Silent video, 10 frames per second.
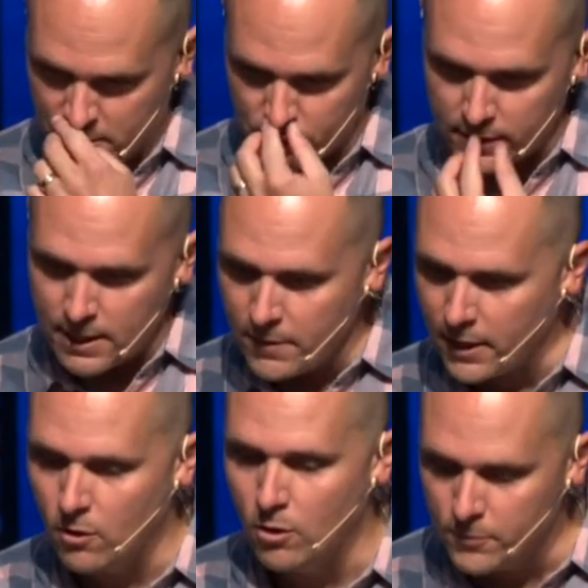So I came back
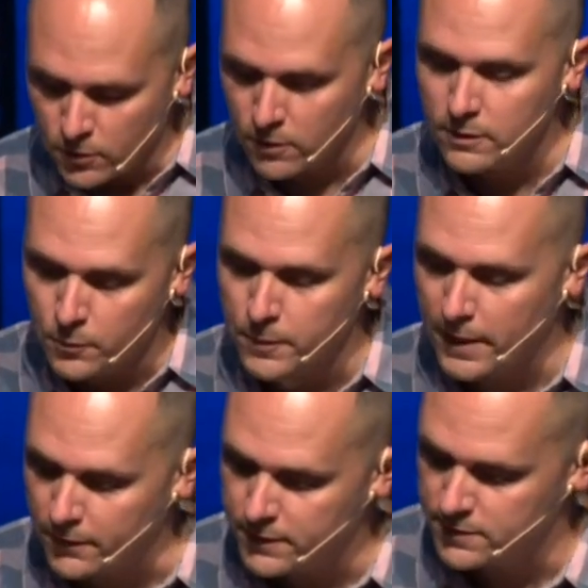home, and you heard a little bit
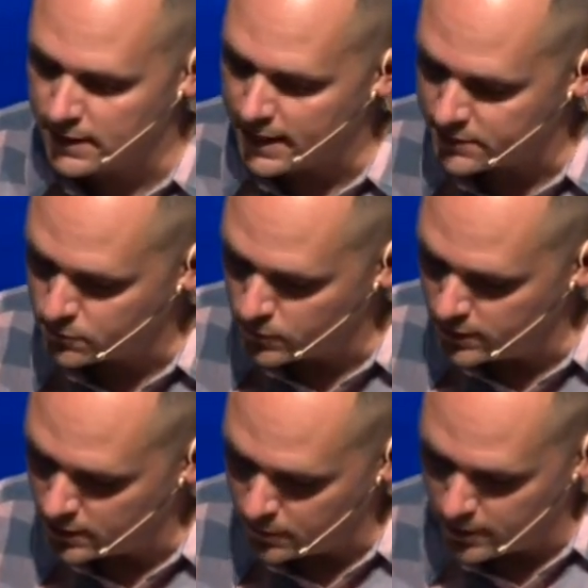about this last
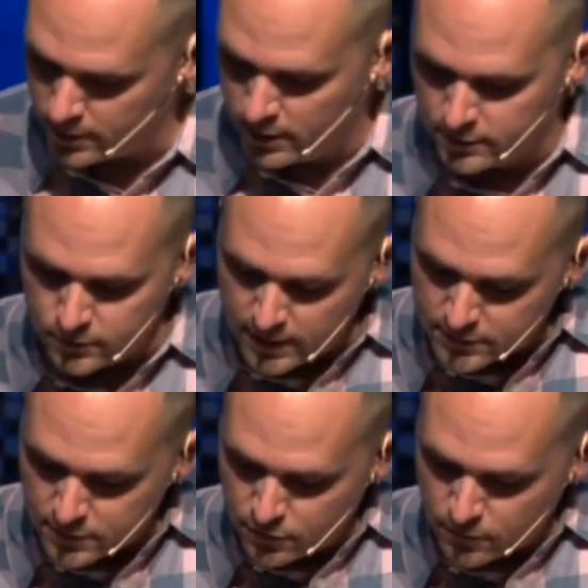week, but
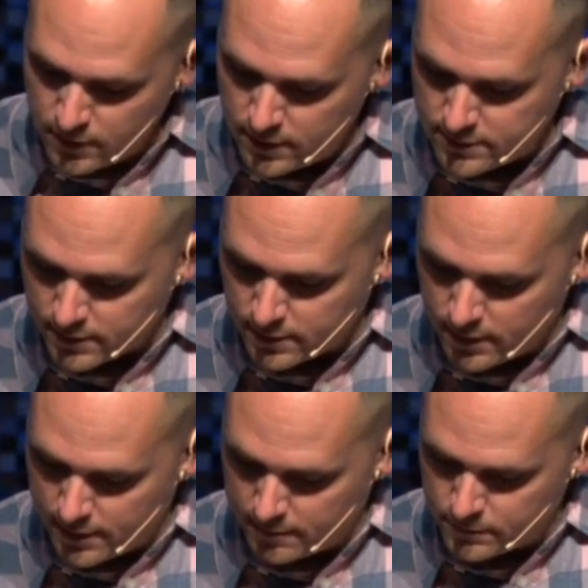2003 to
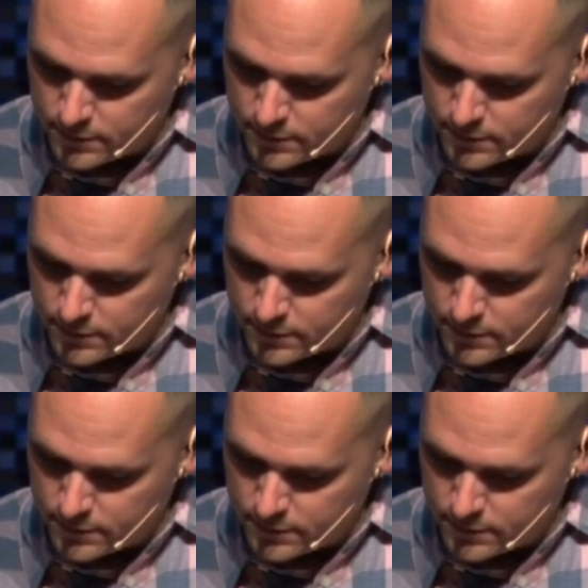um,